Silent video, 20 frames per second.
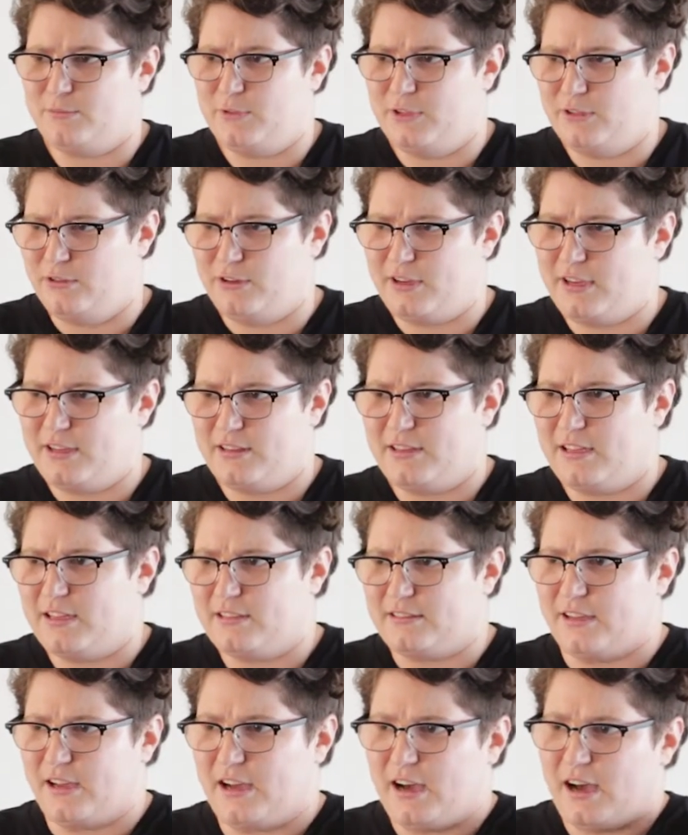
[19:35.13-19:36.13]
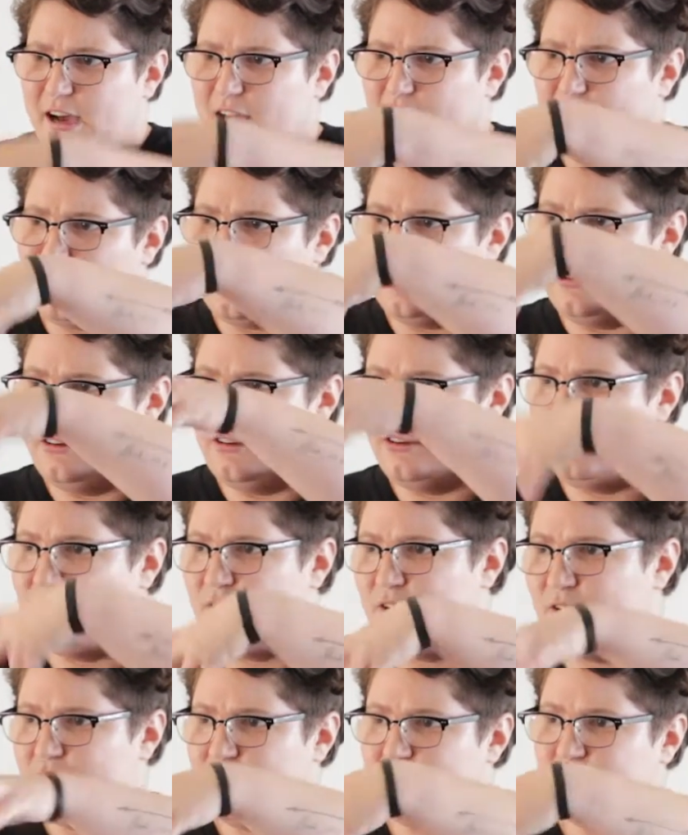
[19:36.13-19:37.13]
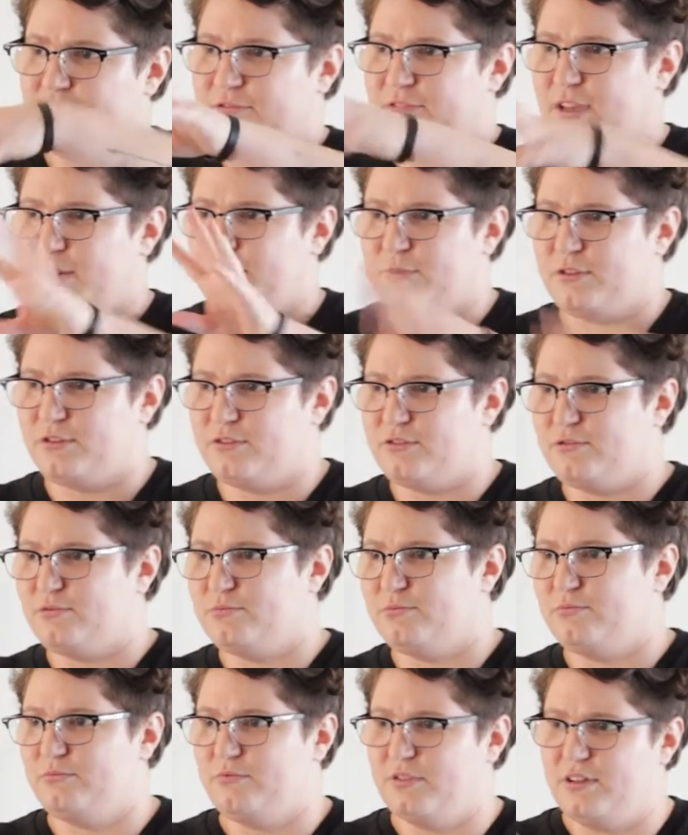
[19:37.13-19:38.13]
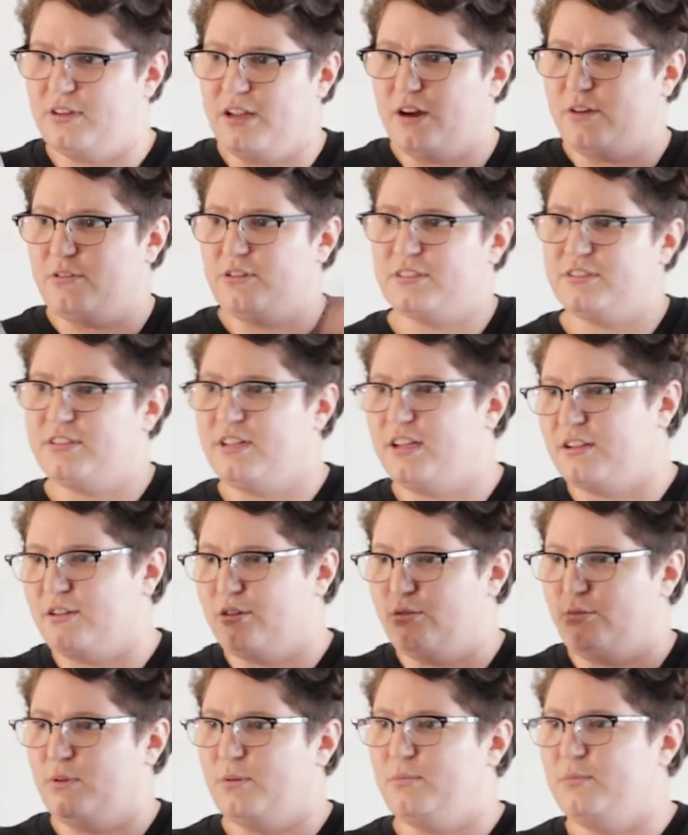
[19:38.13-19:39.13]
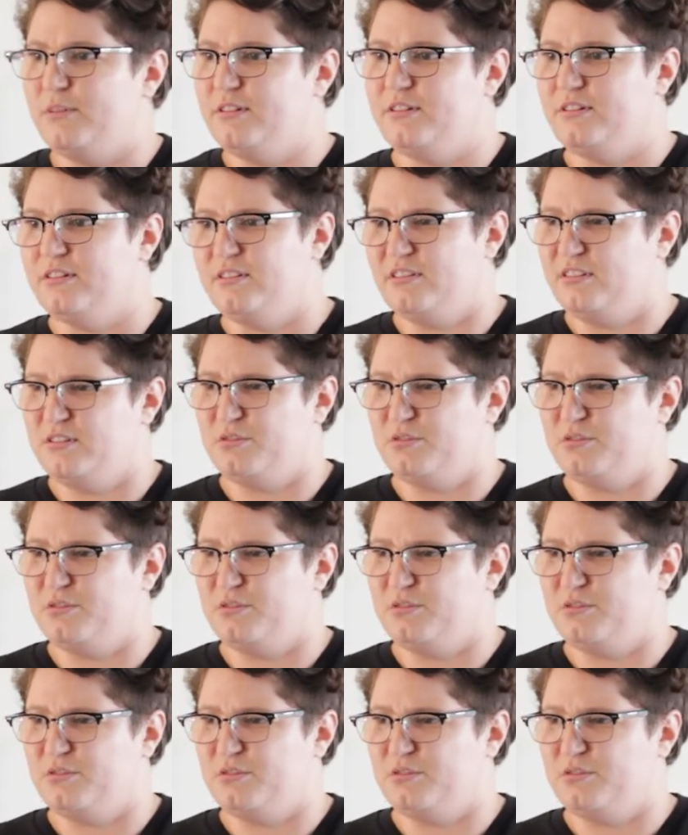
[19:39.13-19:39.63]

I mean, look at that guy that's famous, and now he's like a woman.